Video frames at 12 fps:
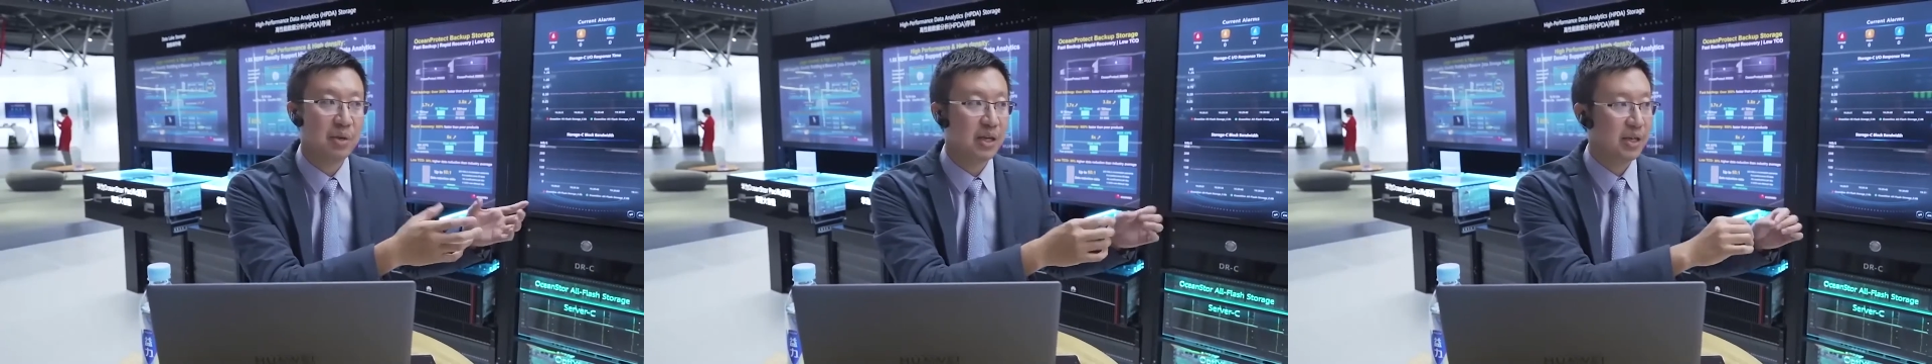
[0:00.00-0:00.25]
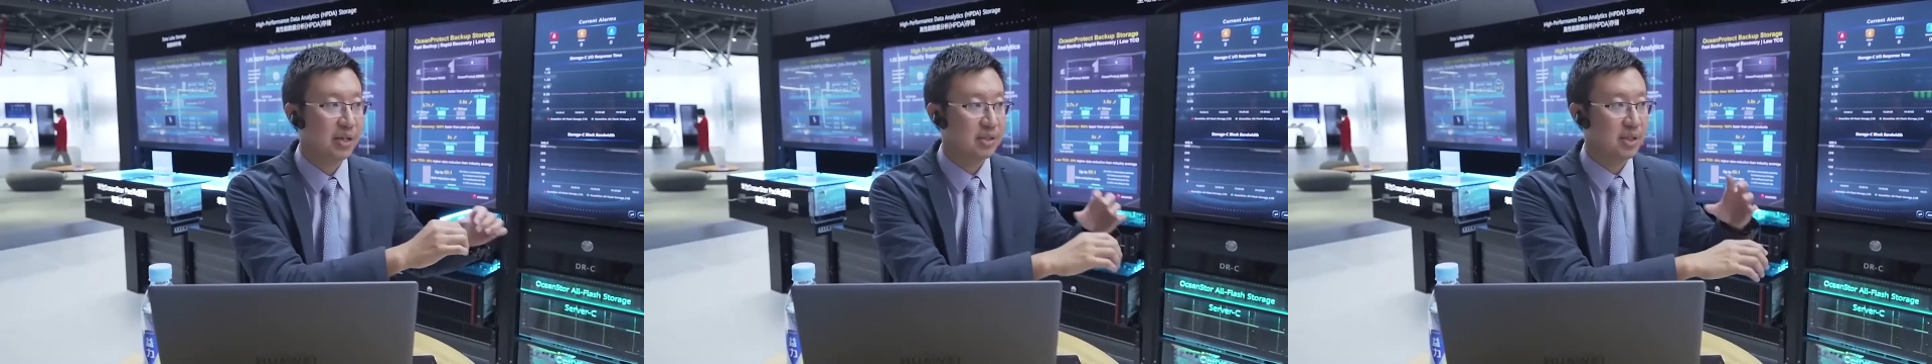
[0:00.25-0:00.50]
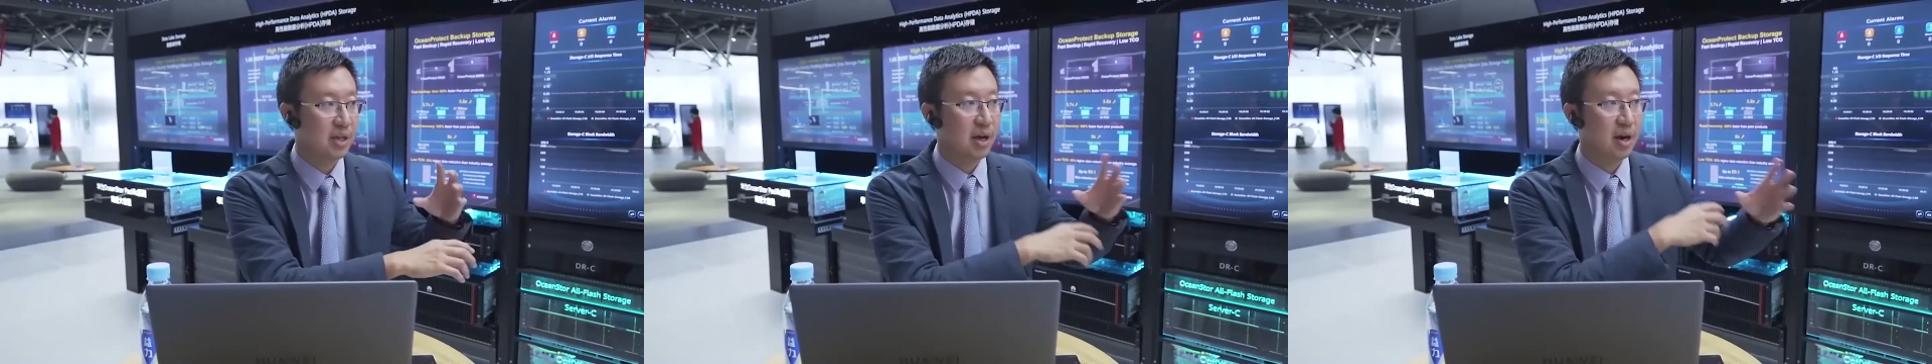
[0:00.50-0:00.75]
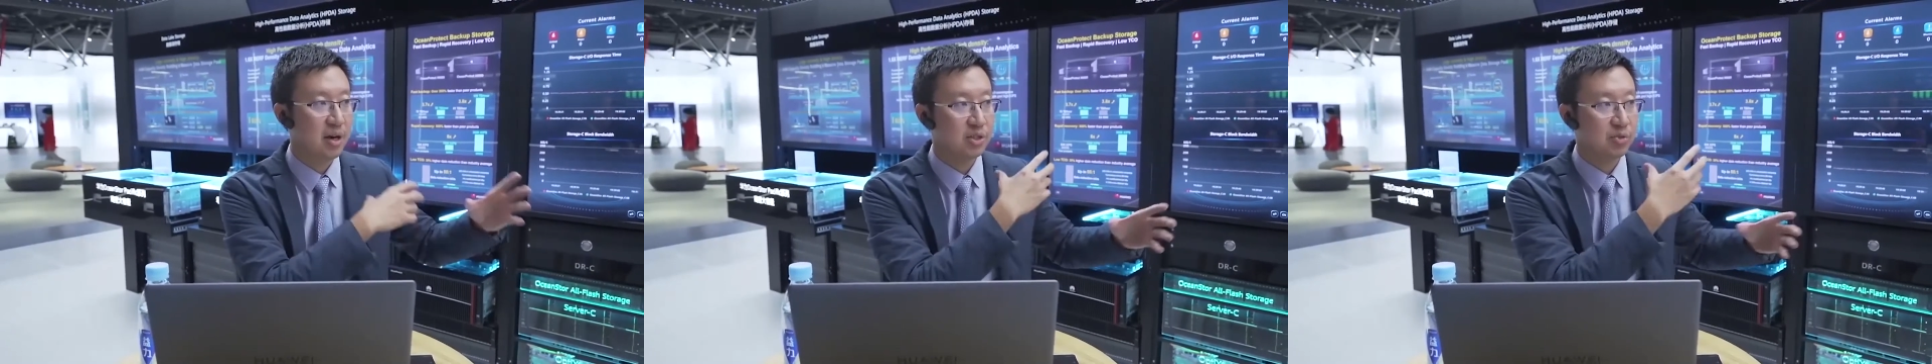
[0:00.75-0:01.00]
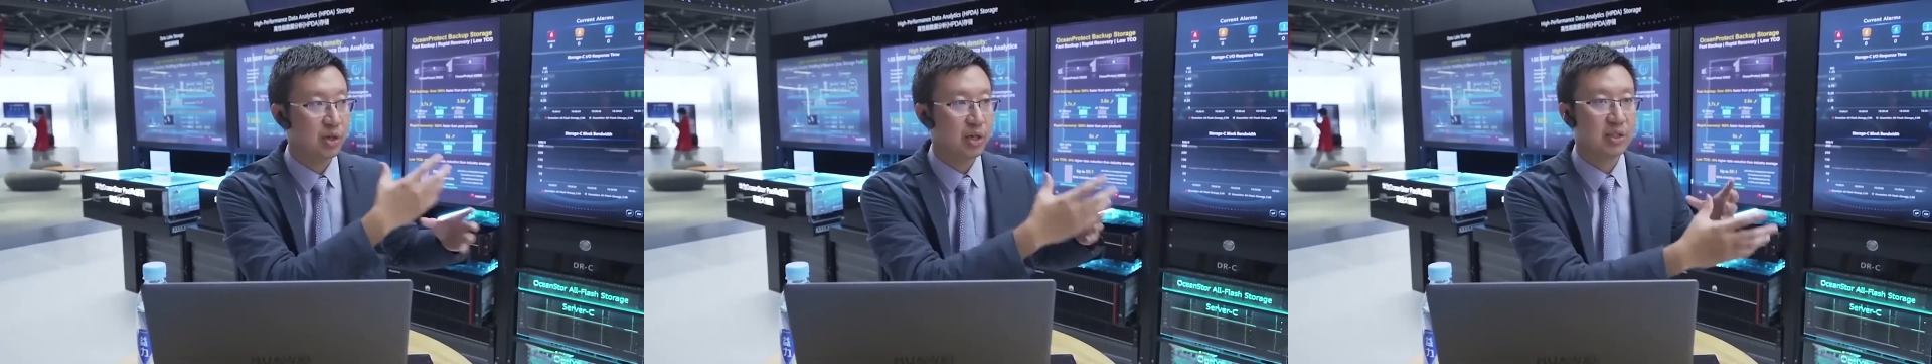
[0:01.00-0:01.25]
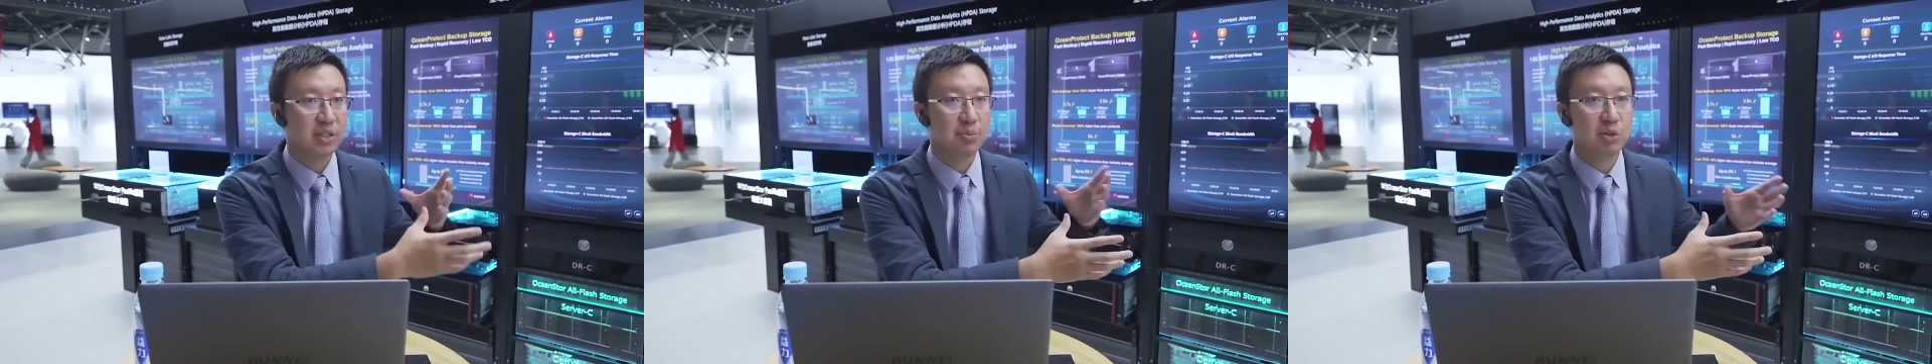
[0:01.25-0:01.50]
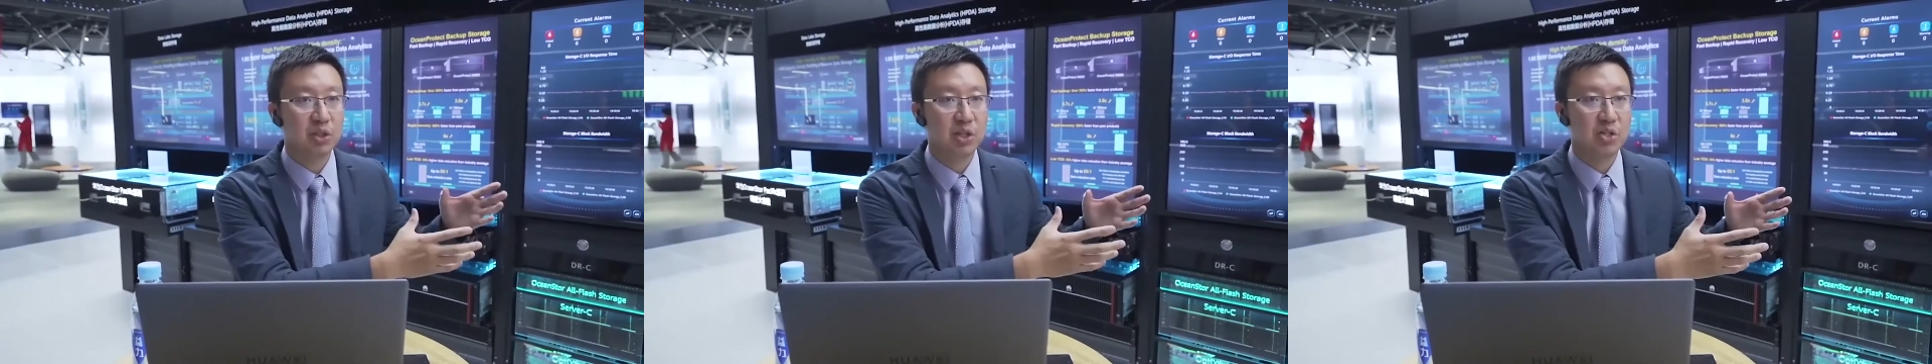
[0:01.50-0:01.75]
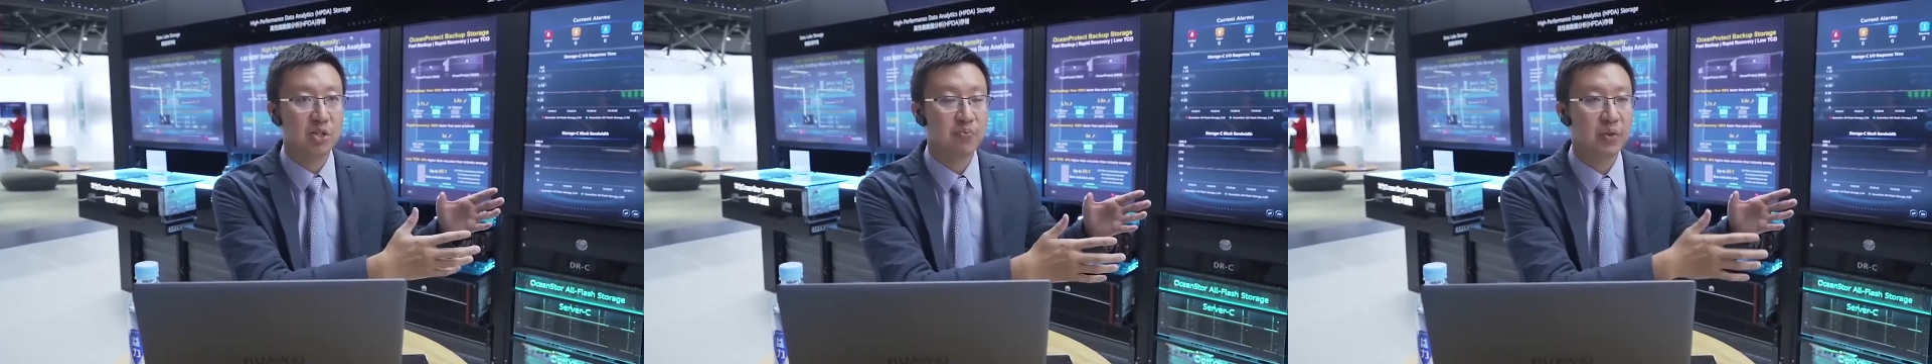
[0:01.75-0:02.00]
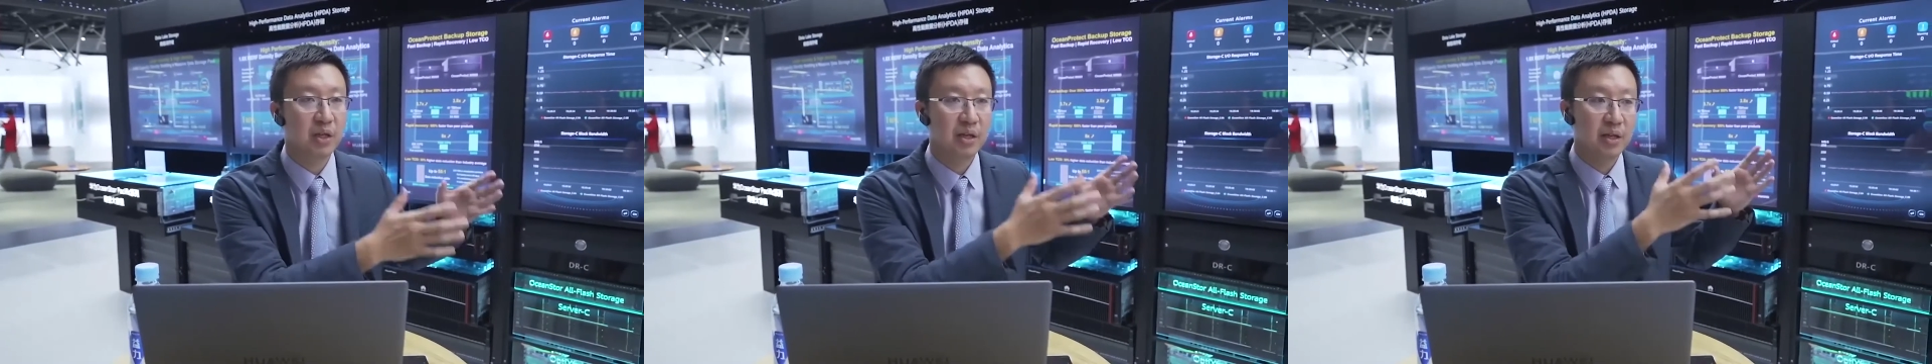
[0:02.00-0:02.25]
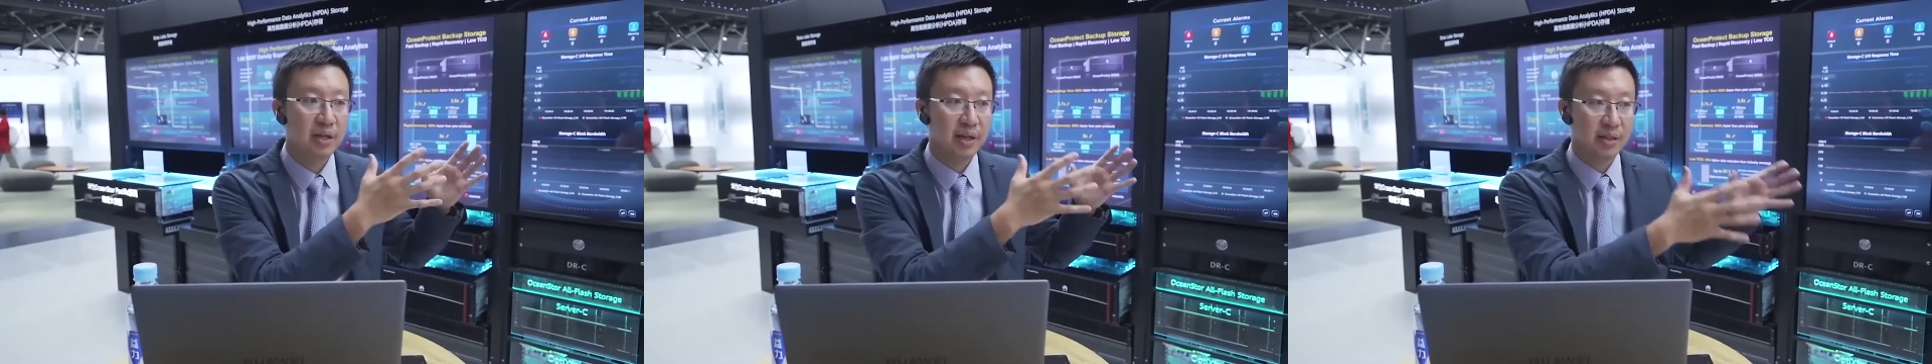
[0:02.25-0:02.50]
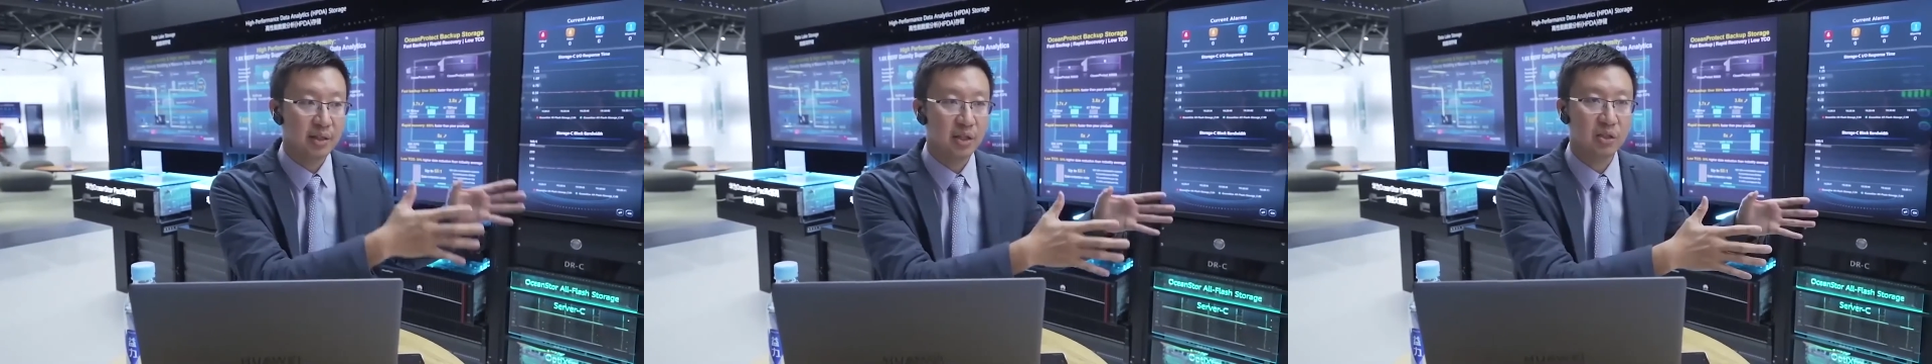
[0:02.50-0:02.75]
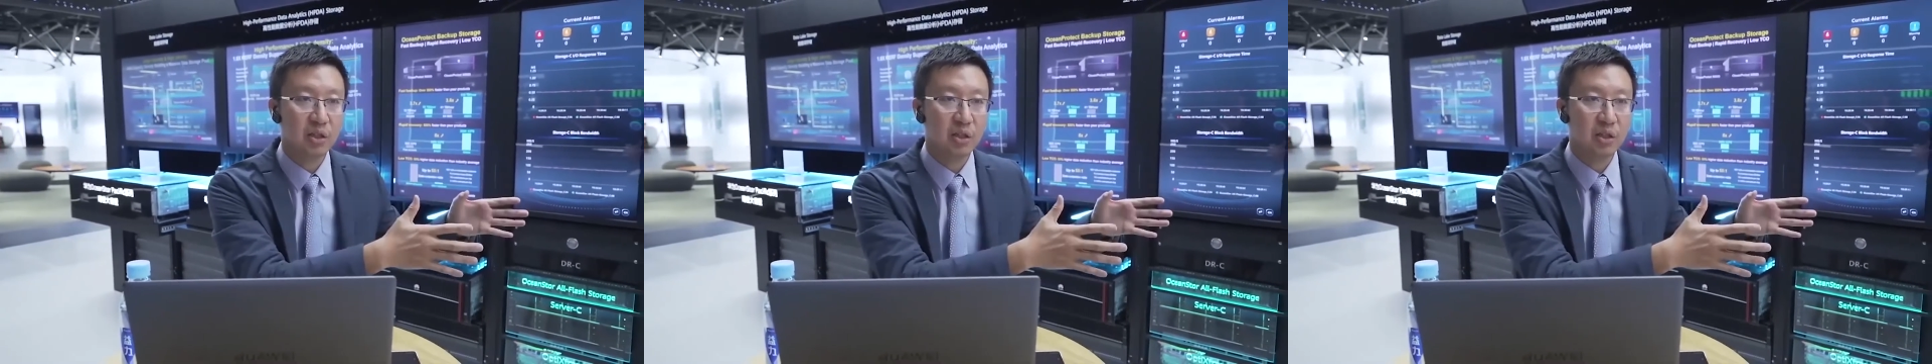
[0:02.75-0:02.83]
Making the earthquake simulation and